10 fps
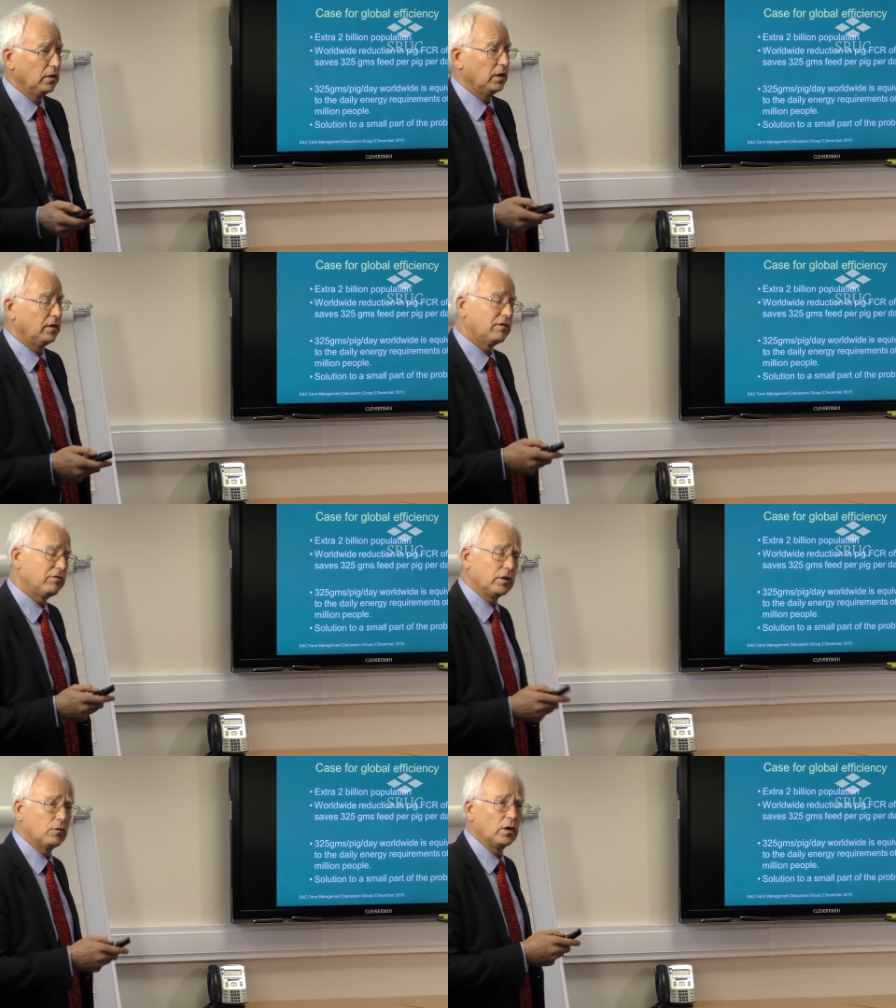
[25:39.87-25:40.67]
It doesn't
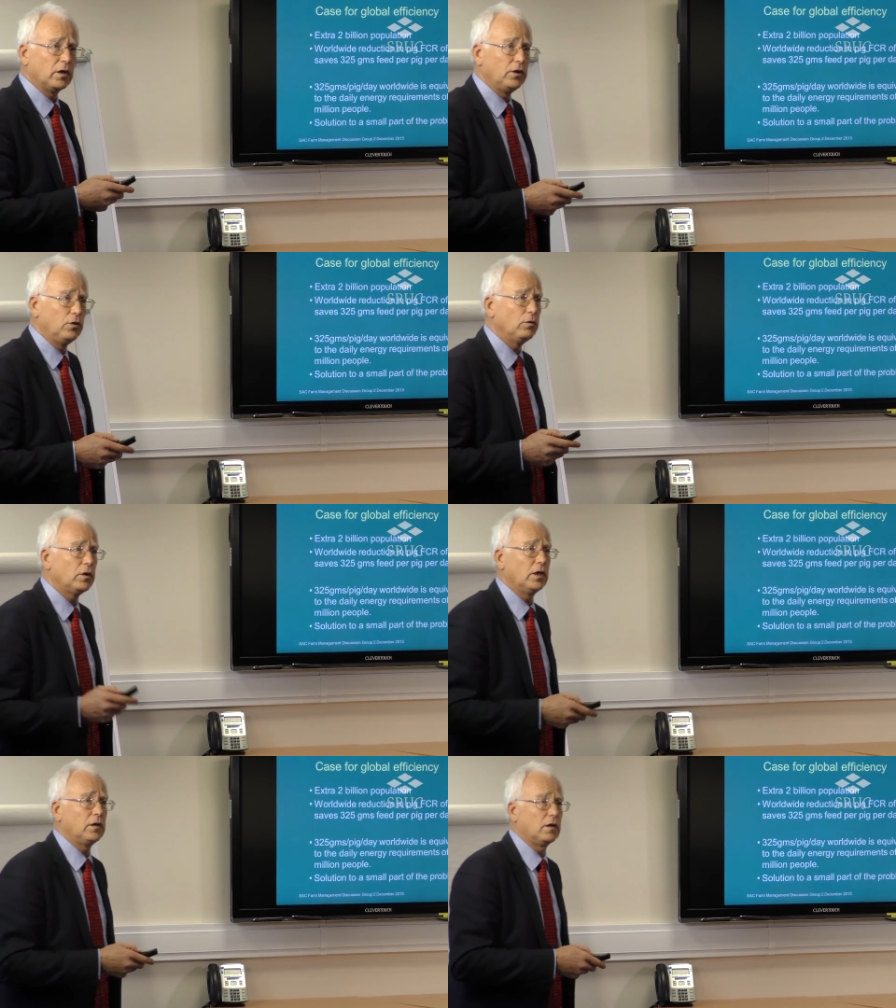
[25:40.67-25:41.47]
require
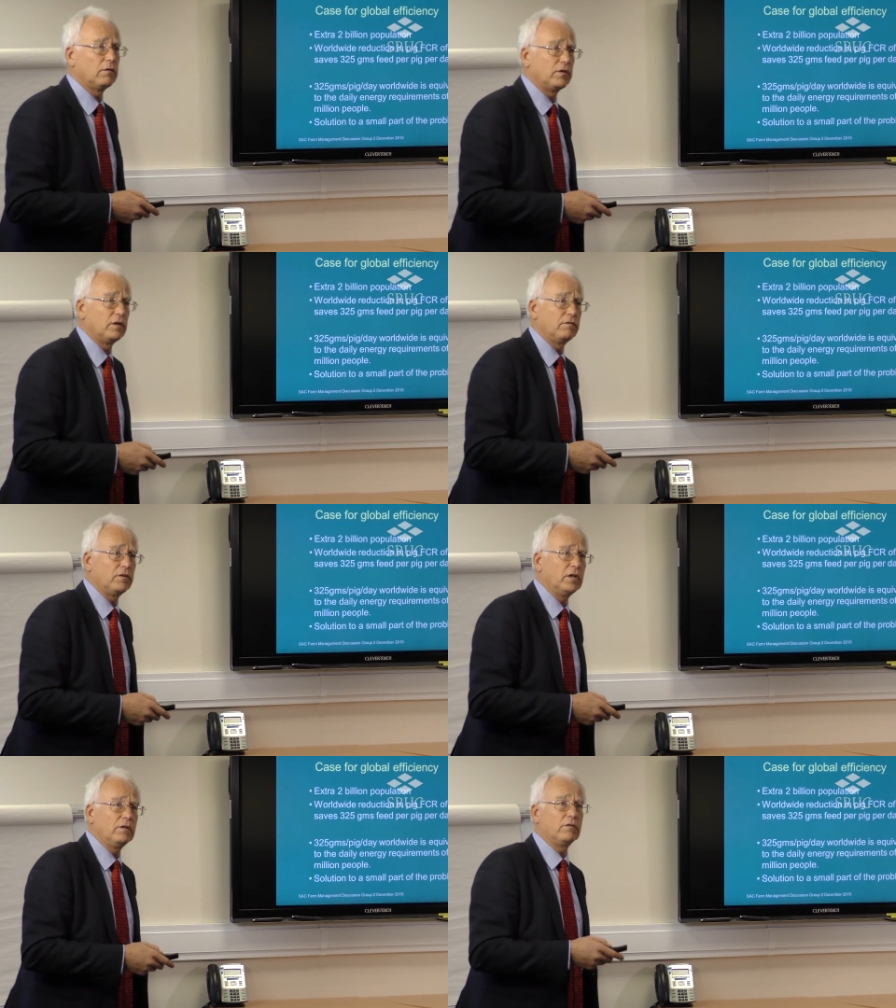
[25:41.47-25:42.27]
UK to have the
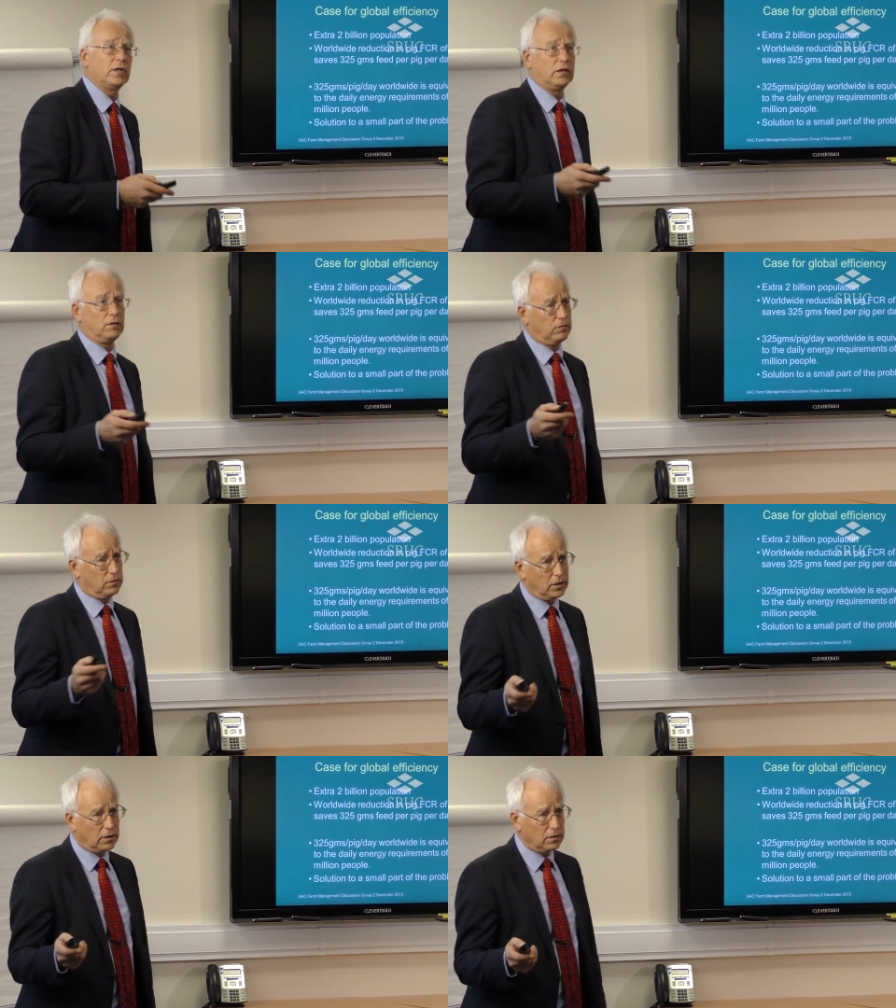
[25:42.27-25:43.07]
divine right to
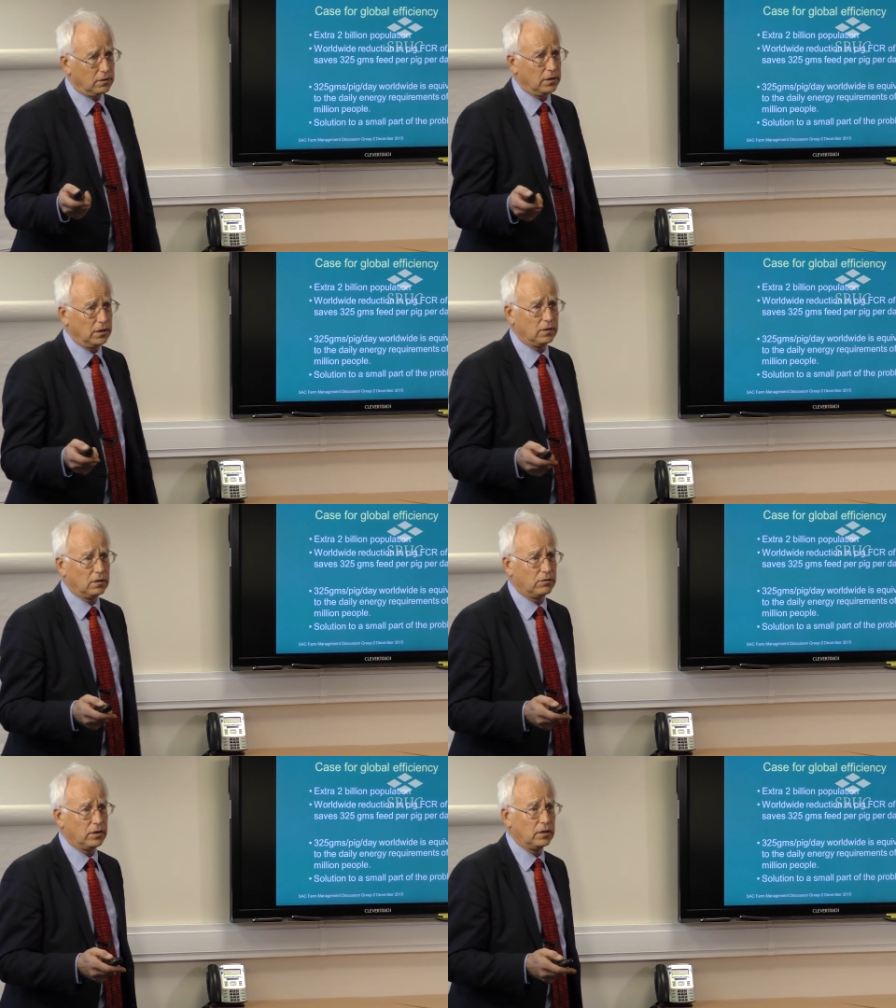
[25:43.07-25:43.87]
think that they can
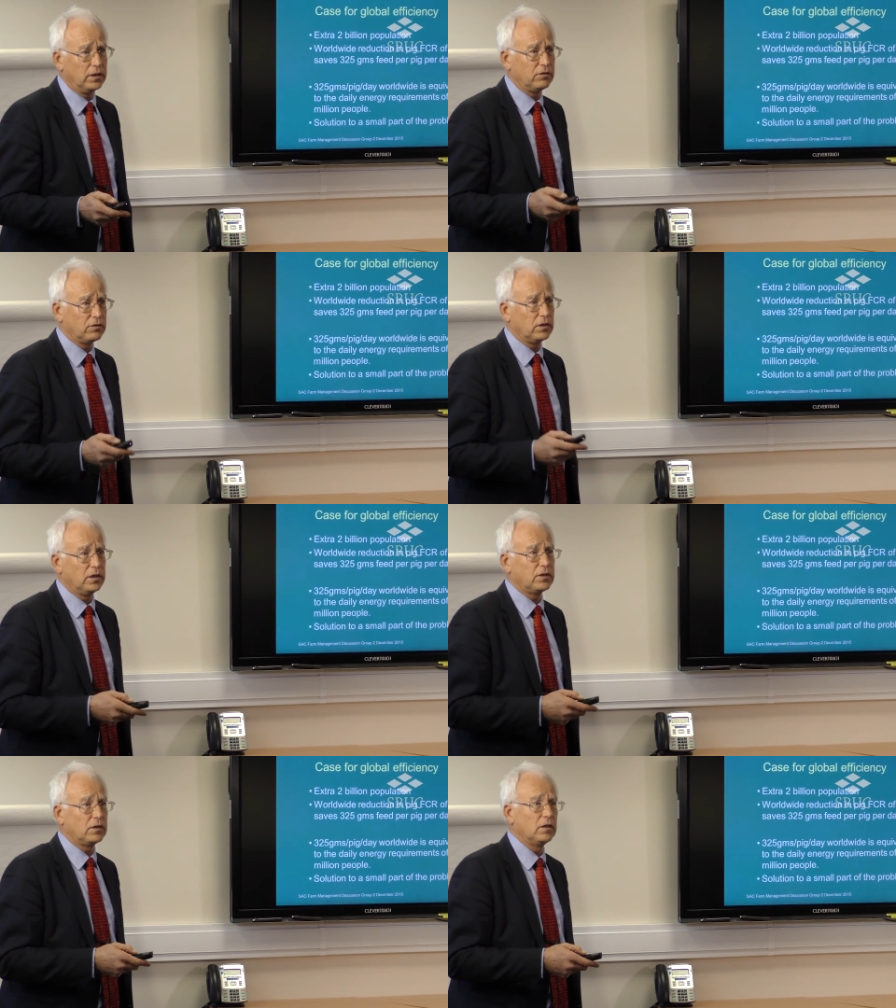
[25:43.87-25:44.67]
create
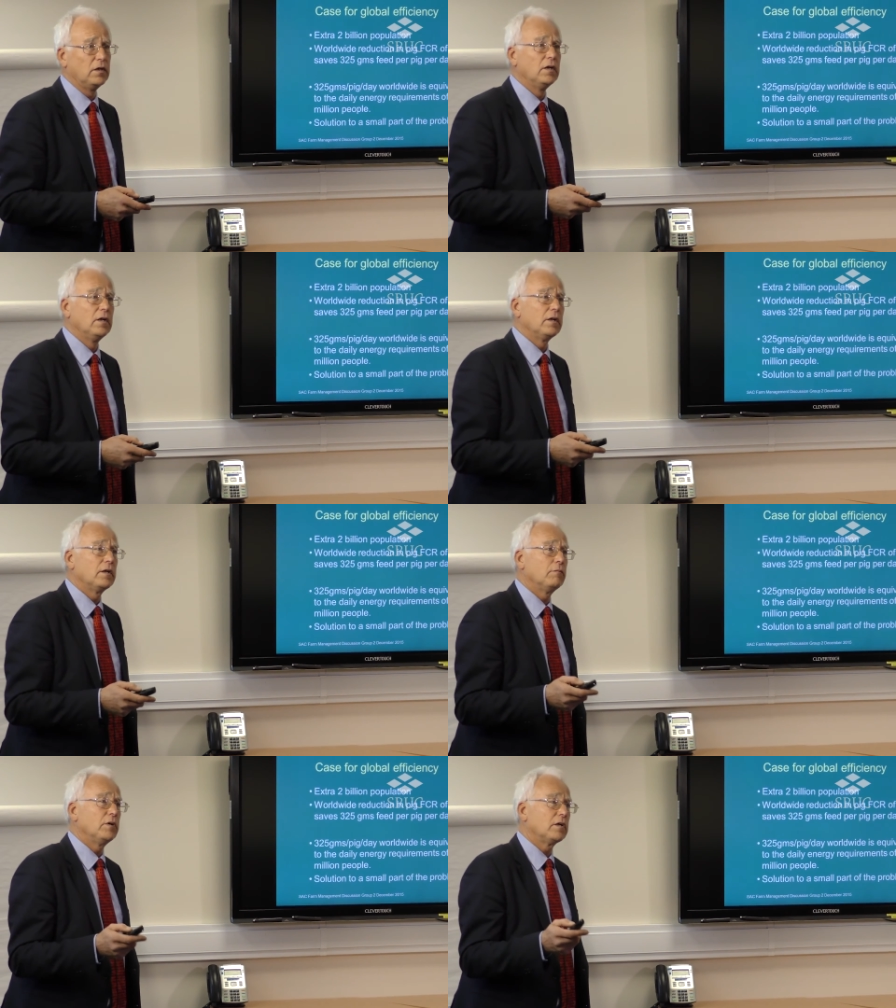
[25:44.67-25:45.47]
legislation
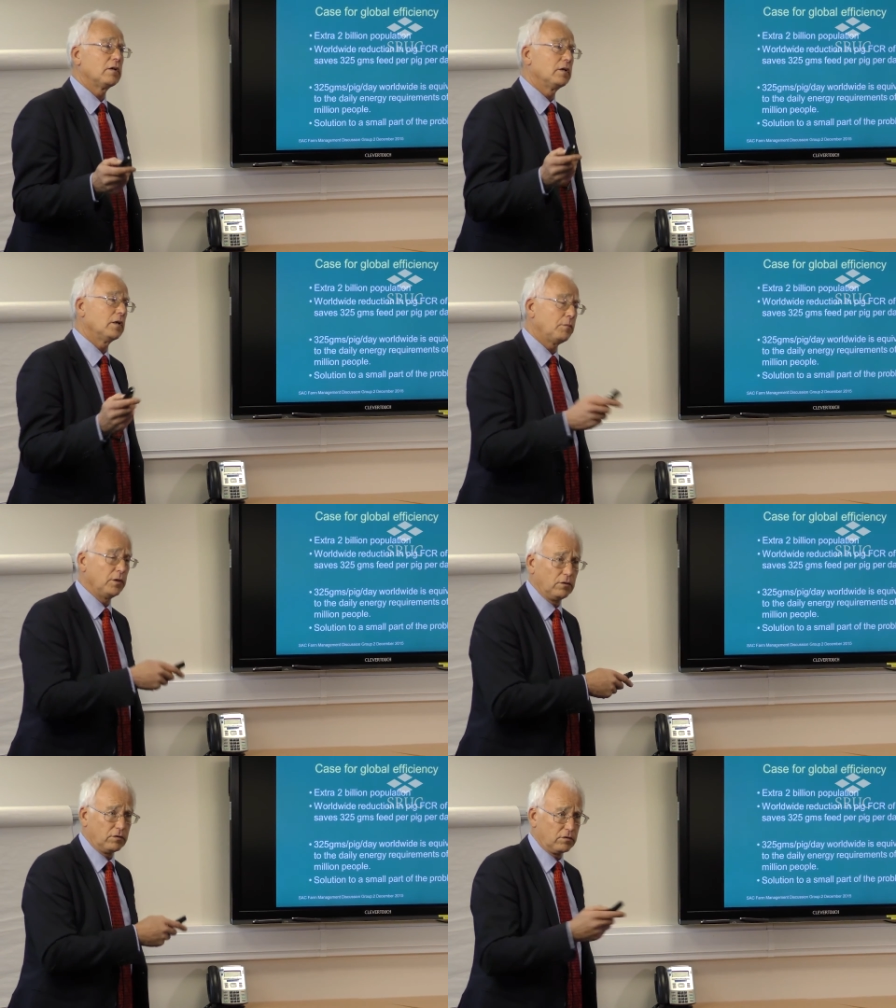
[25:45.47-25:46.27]
that makes their
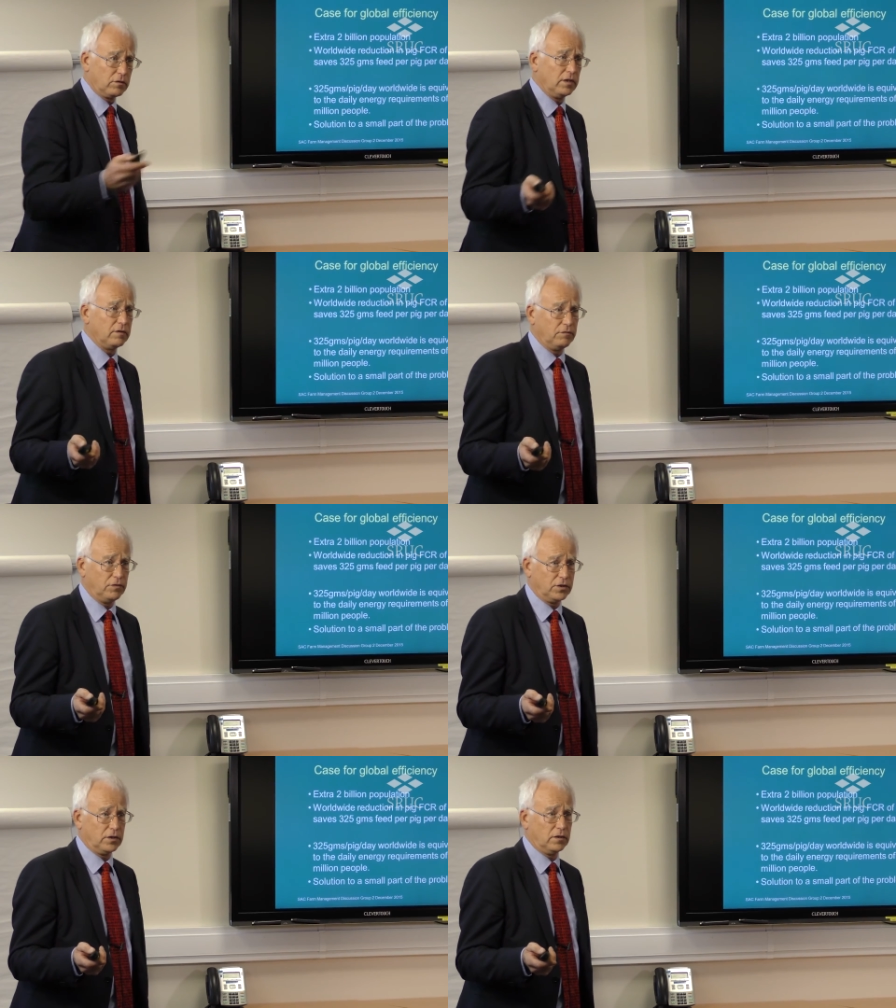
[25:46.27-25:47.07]
producers less
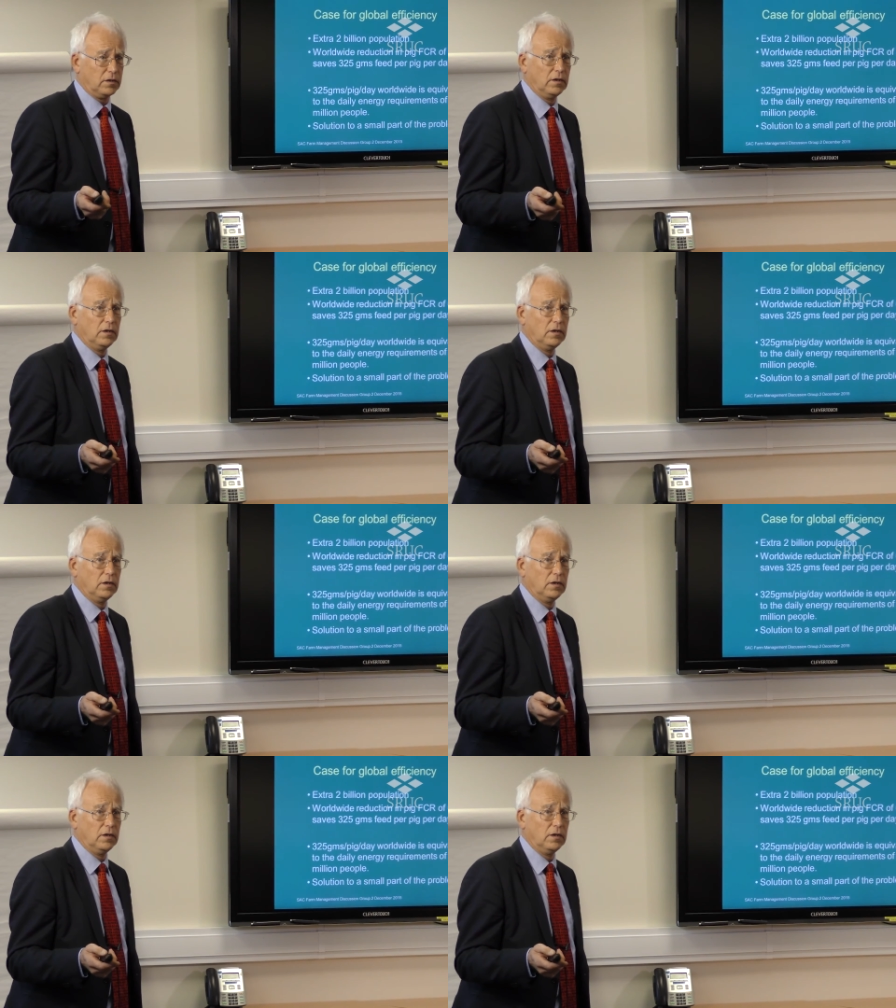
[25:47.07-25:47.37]
efficient